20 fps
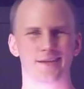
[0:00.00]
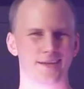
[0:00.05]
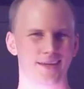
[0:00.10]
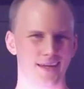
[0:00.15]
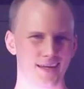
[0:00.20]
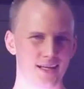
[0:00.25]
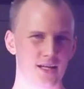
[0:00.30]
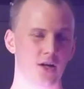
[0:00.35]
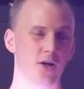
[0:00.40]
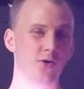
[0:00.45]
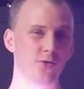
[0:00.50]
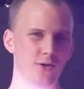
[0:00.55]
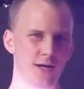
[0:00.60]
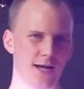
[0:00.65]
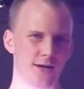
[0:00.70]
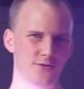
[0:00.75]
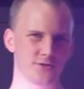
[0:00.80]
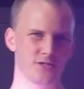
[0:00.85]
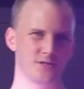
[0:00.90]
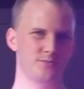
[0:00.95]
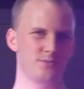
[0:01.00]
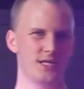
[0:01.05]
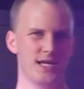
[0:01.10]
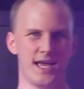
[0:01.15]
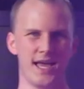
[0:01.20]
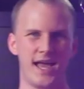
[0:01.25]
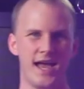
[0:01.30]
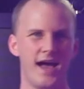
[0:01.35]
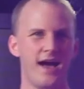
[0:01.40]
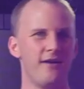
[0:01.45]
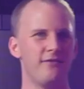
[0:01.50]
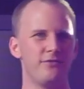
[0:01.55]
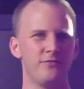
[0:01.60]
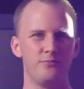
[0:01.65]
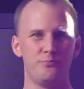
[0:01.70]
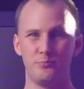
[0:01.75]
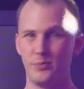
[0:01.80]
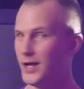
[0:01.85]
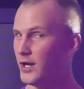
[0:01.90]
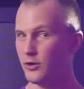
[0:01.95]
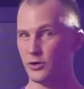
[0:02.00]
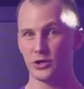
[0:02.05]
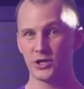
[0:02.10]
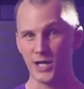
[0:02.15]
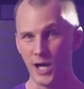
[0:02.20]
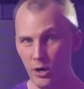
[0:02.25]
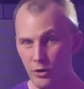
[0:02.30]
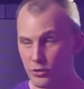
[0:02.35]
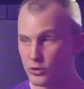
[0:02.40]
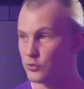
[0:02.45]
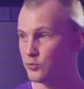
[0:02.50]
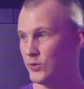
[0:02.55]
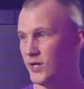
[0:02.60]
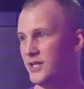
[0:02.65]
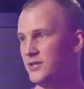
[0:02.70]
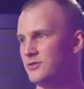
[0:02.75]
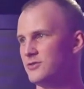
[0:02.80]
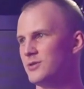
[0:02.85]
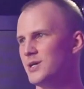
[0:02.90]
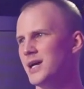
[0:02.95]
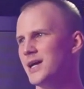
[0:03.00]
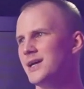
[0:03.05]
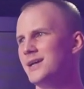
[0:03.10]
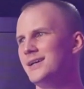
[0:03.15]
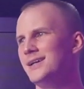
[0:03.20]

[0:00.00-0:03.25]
it allows them to have better color rendering.